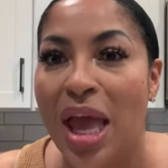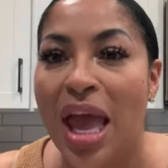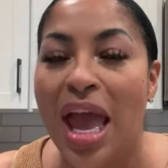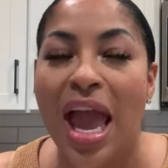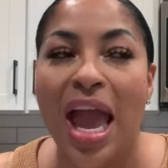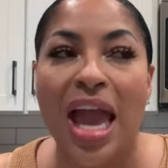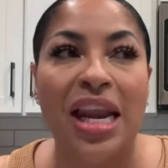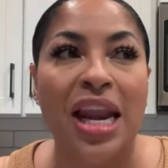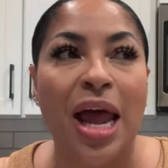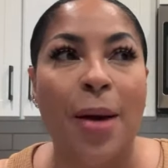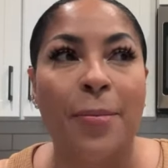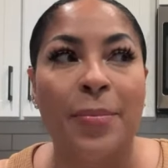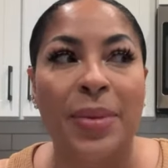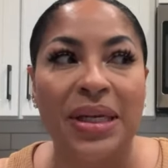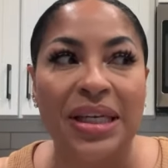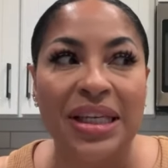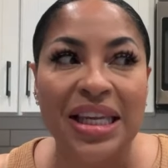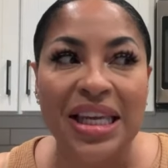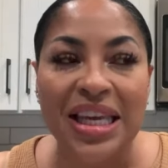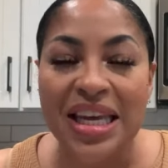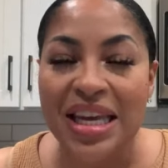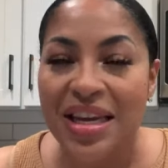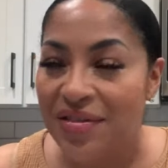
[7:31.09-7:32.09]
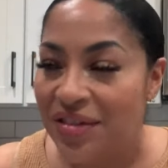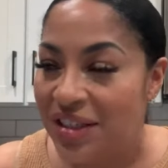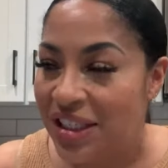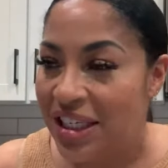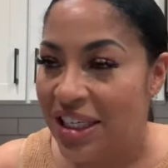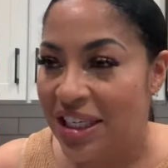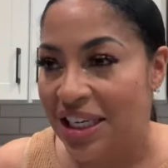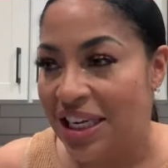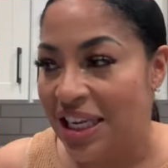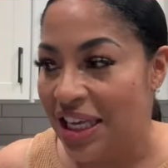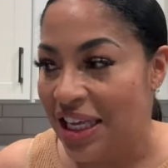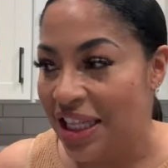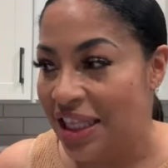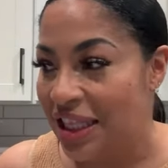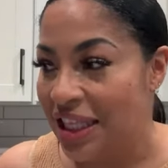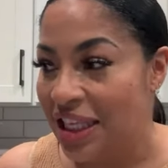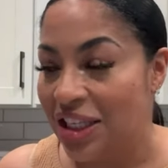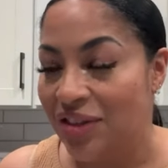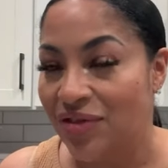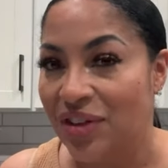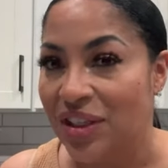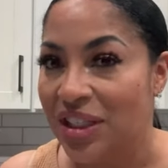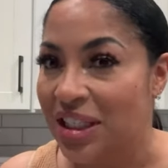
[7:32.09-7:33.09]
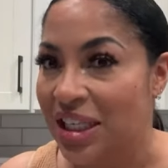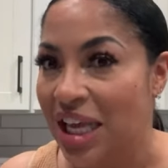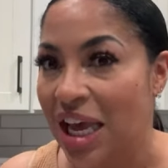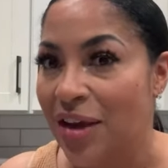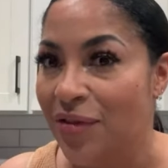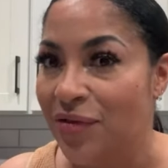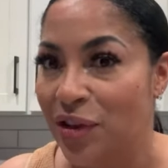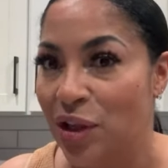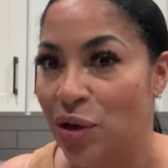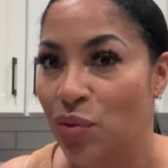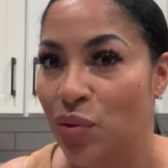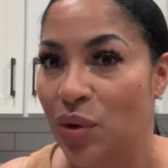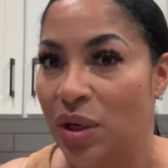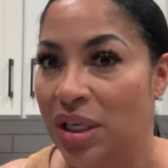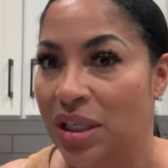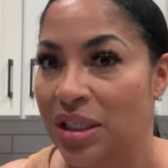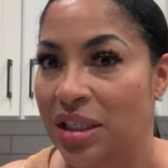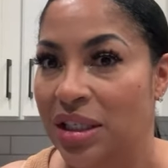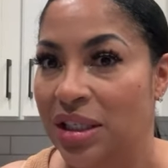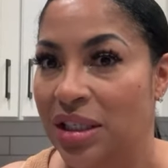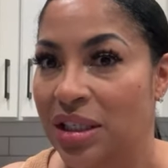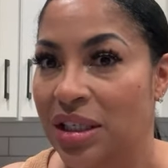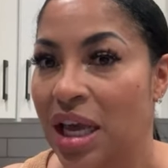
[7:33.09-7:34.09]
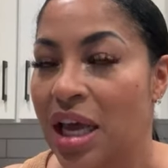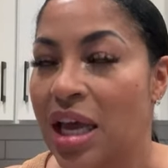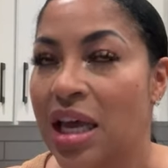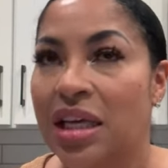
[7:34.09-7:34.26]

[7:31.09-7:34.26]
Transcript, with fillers: And I believe she did this for safety reasons.